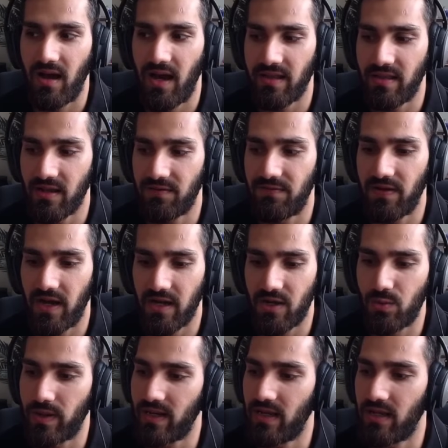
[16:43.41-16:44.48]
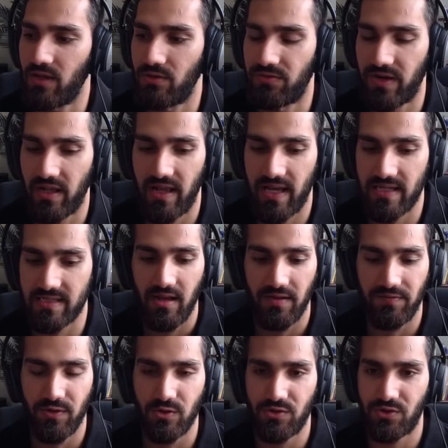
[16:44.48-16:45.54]
I think very quickly you realize
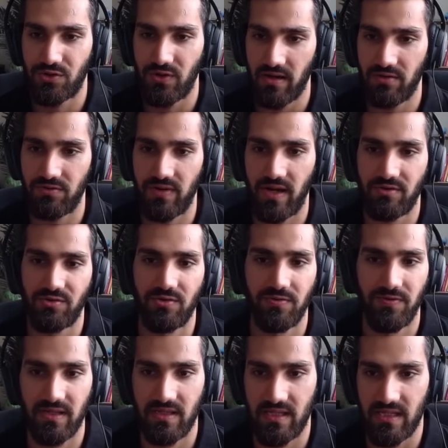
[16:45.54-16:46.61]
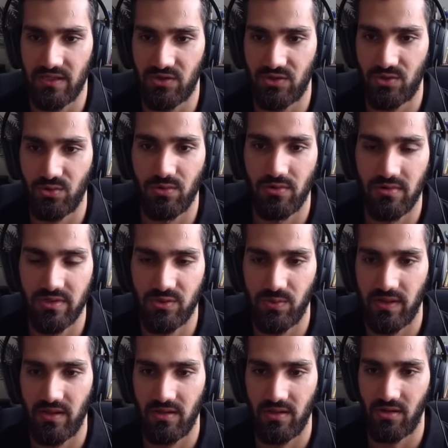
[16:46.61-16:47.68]
if you try to retrofit these tools
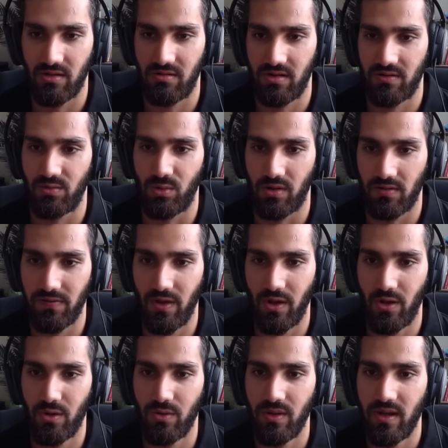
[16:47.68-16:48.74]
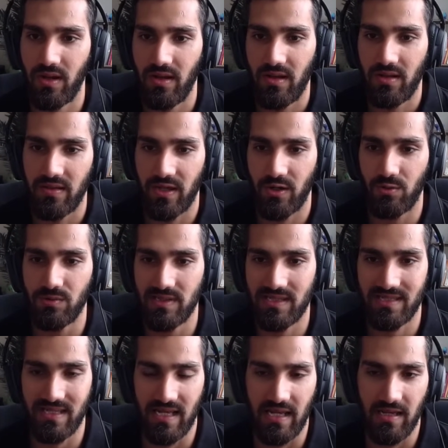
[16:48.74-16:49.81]
within your current workflow, they don't
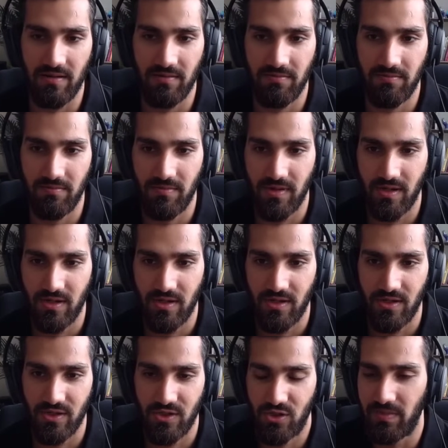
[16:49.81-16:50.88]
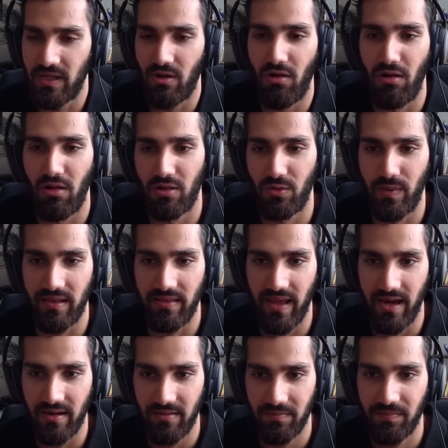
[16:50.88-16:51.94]
seem to be all the way
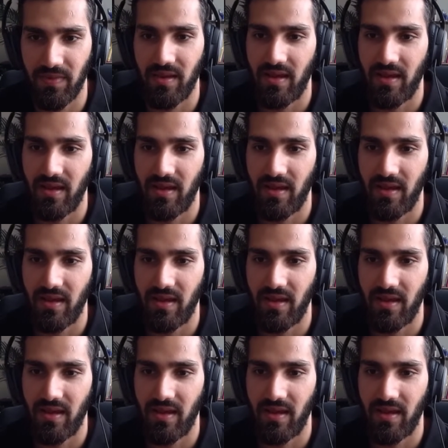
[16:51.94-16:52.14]
there.